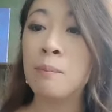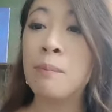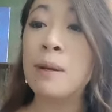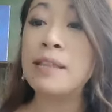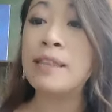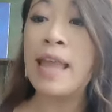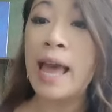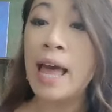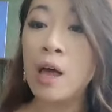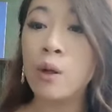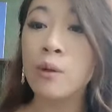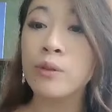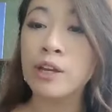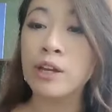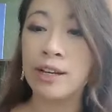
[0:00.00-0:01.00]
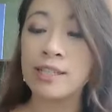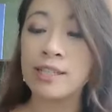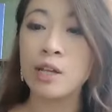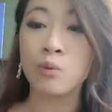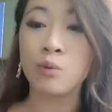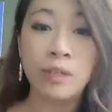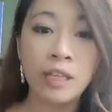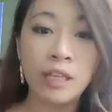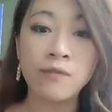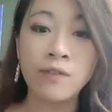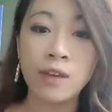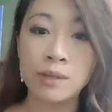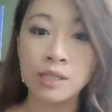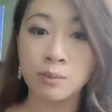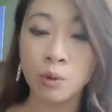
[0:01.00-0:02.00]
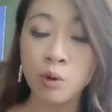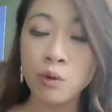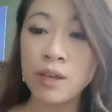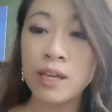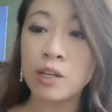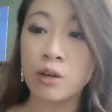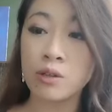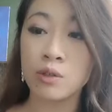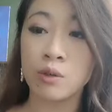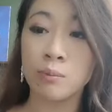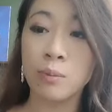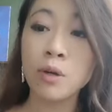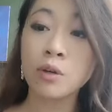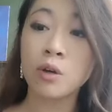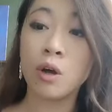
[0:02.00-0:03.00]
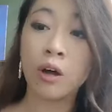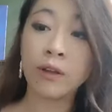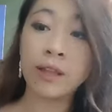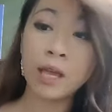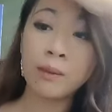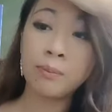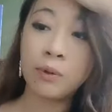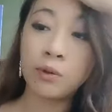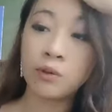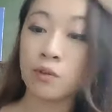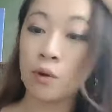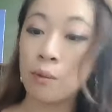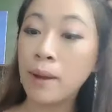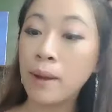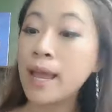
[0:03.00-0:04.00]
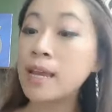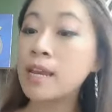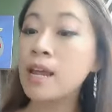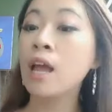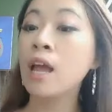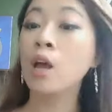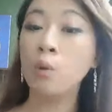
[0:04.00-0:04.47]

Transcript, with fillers: But now there is a really famous movie and also a book called A Beautiful Mind,